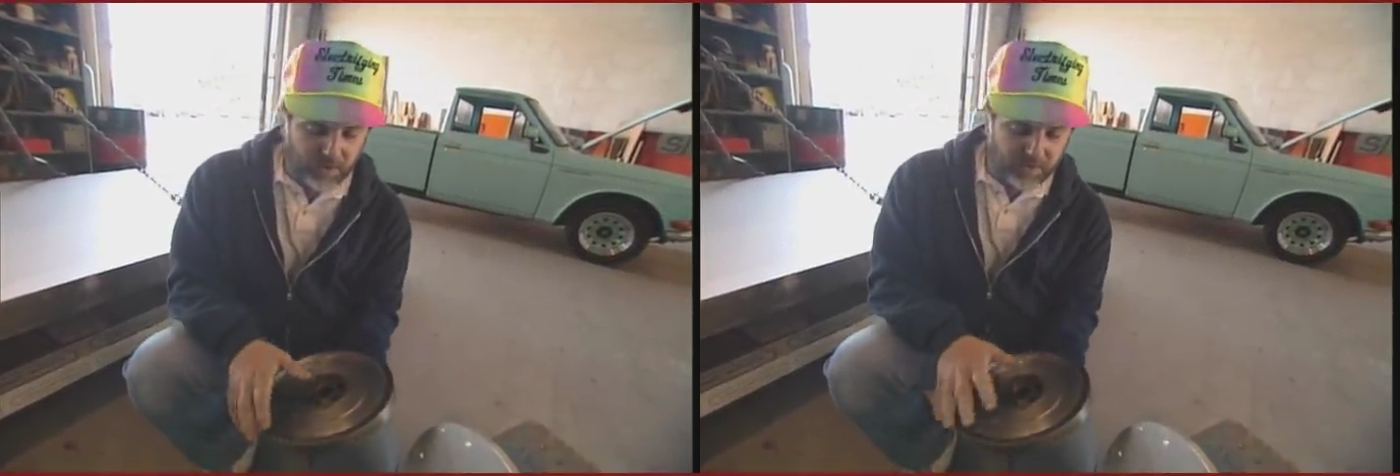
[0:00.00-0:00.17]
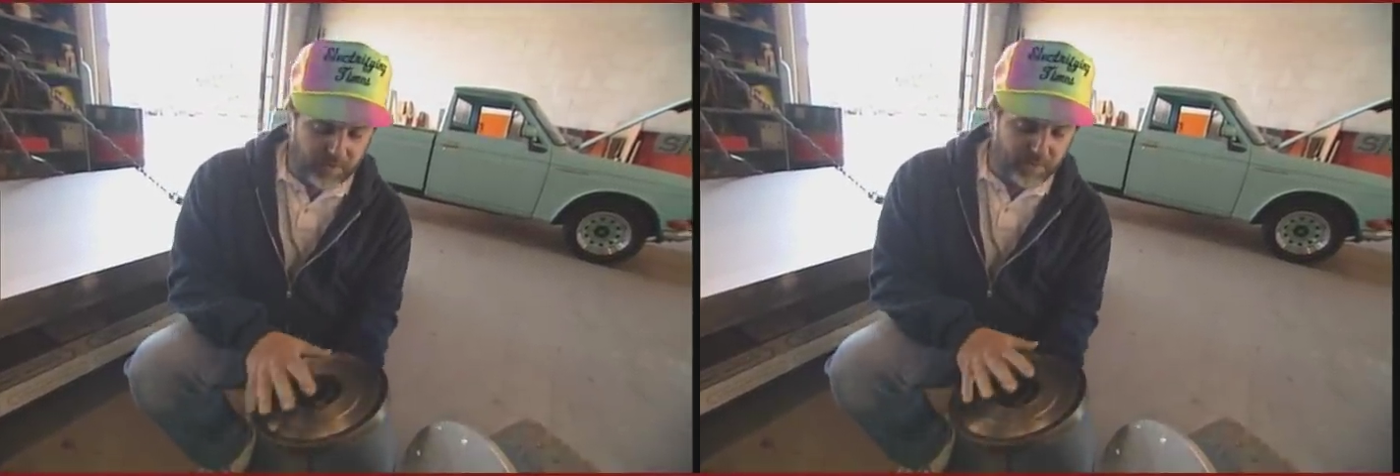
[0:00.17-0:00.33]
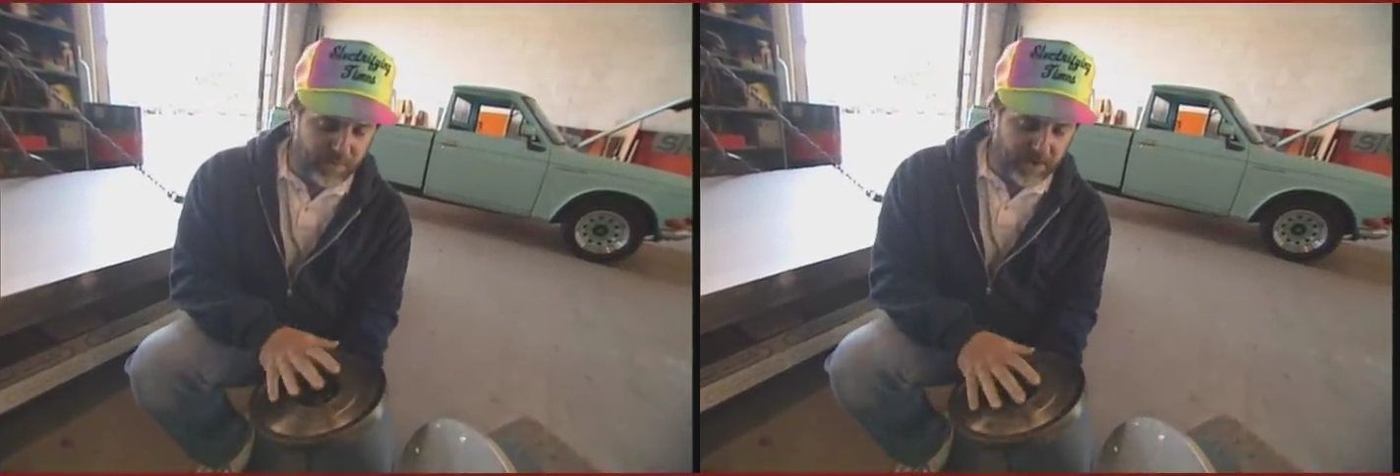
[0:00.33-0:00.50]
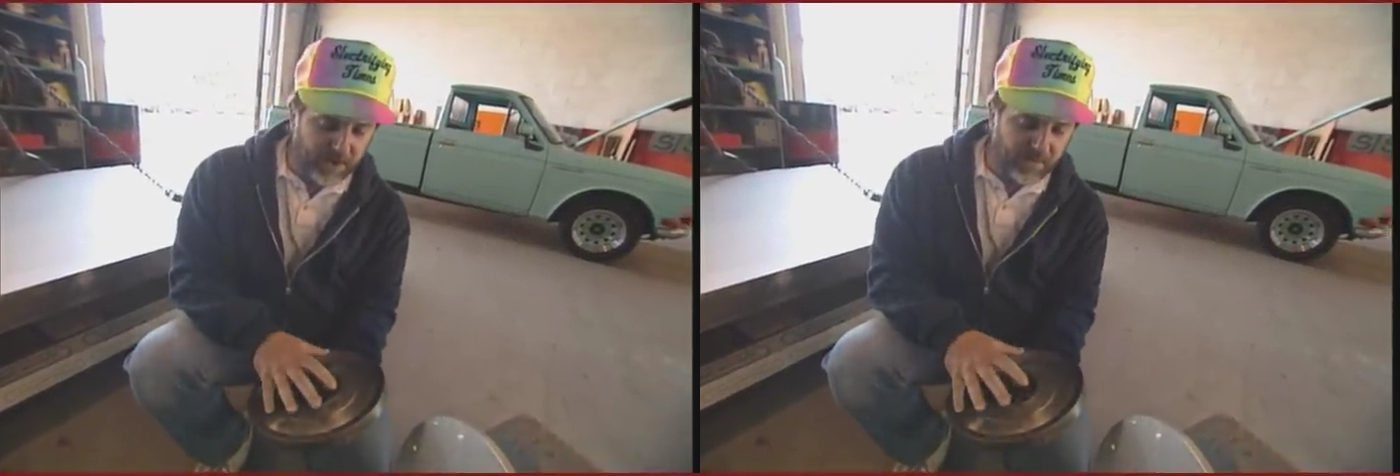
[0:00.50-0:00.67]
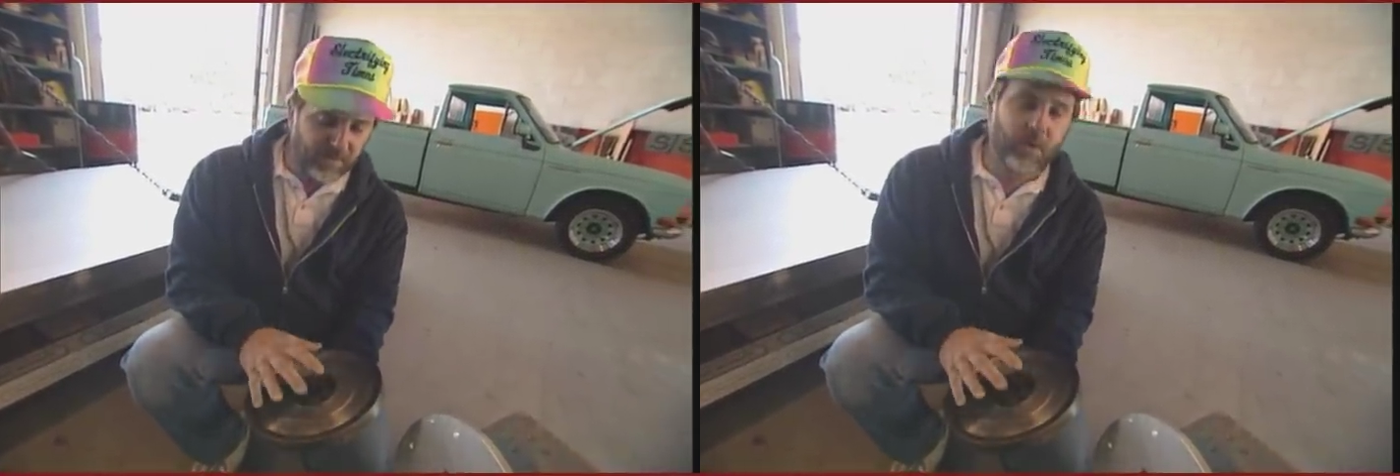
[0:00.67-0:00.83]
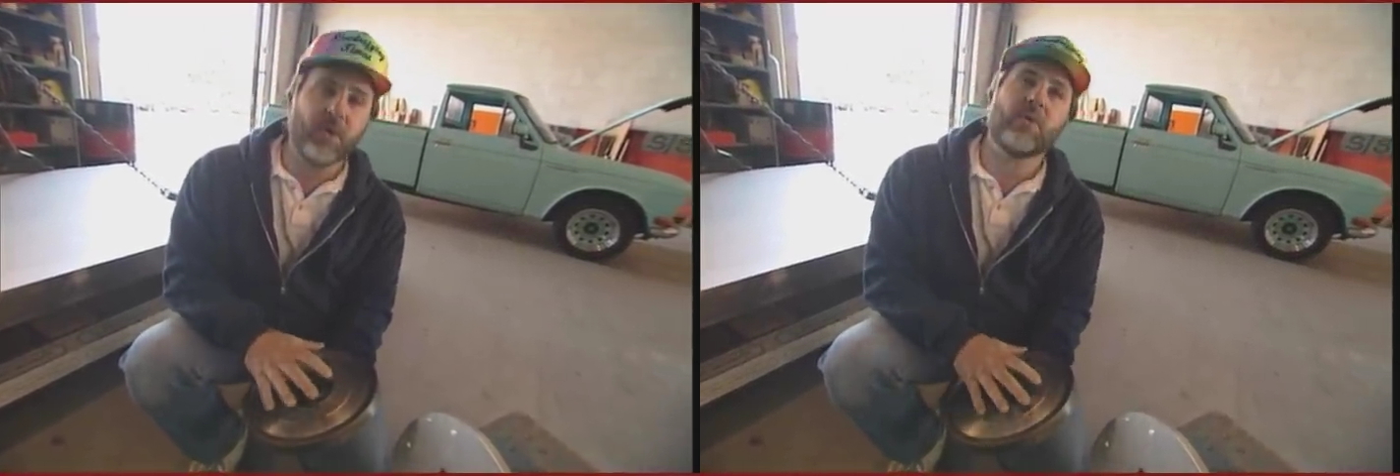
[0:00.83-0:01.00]
to be big enough
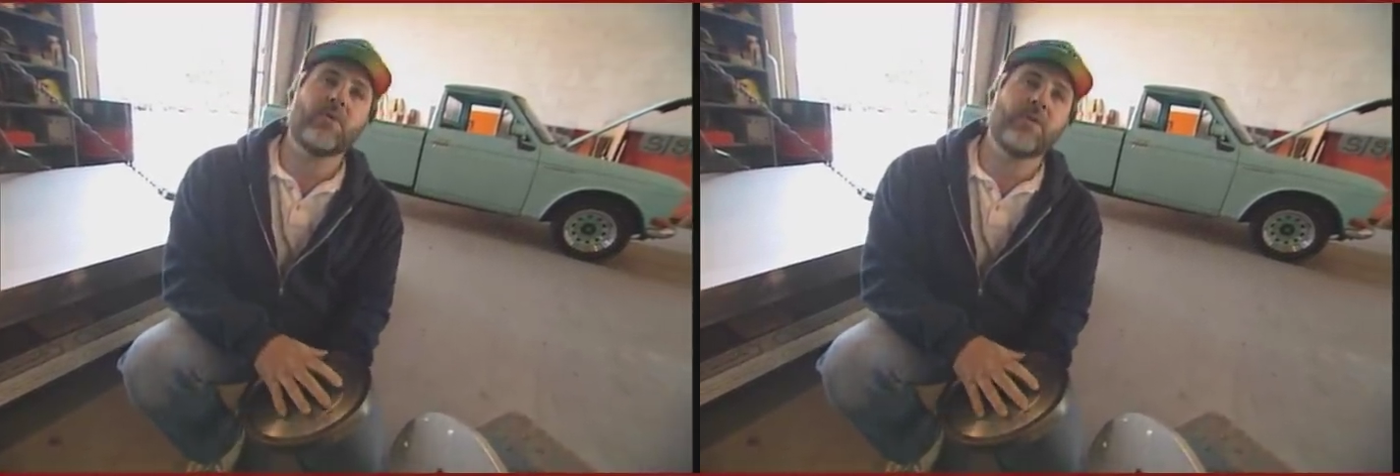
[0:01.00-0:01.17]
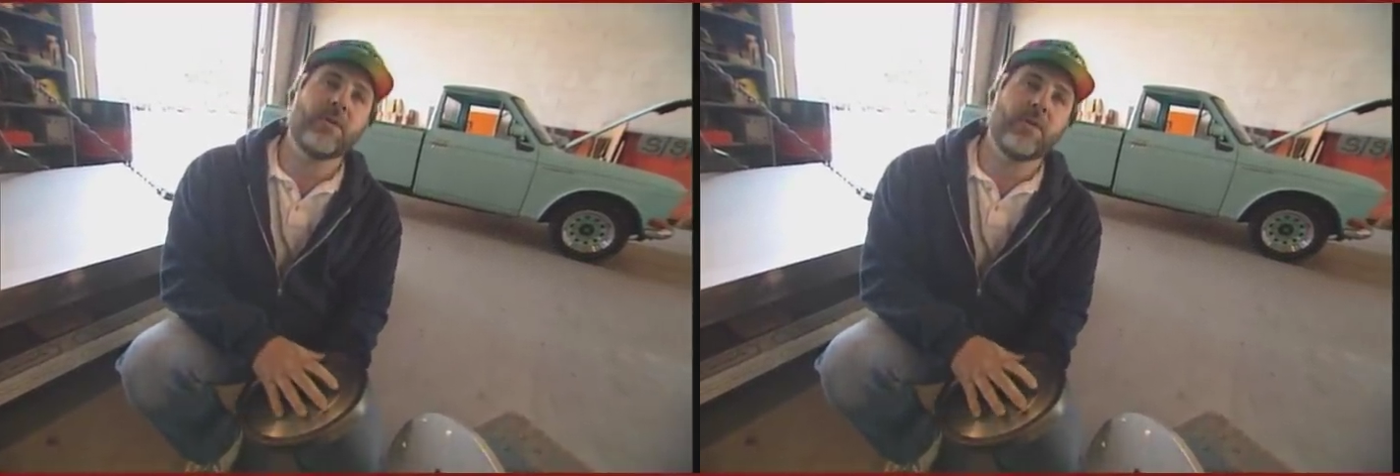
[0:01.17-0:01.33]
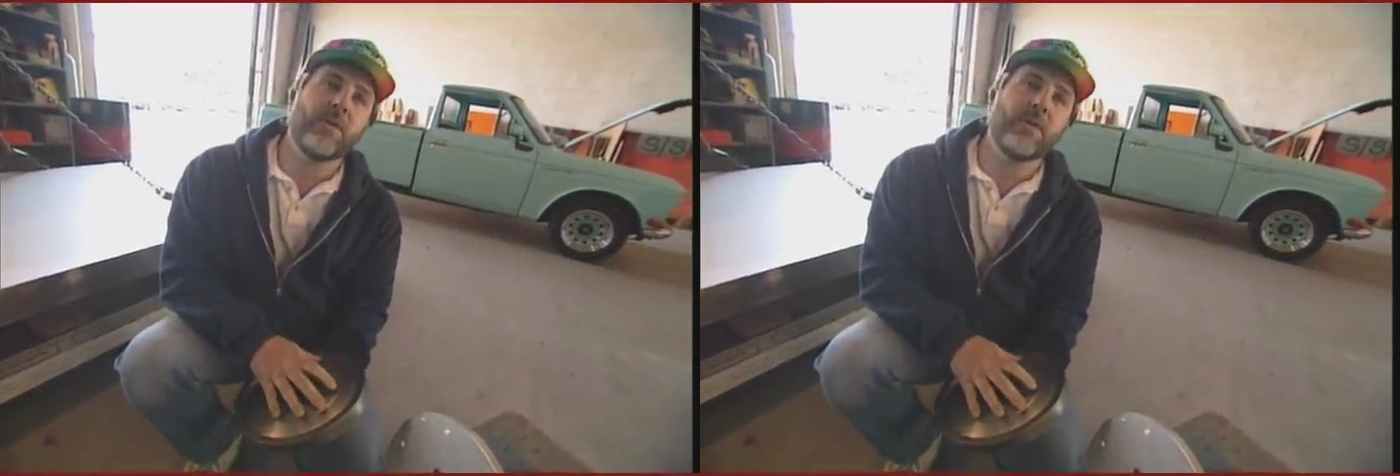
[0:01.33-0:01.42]
to hold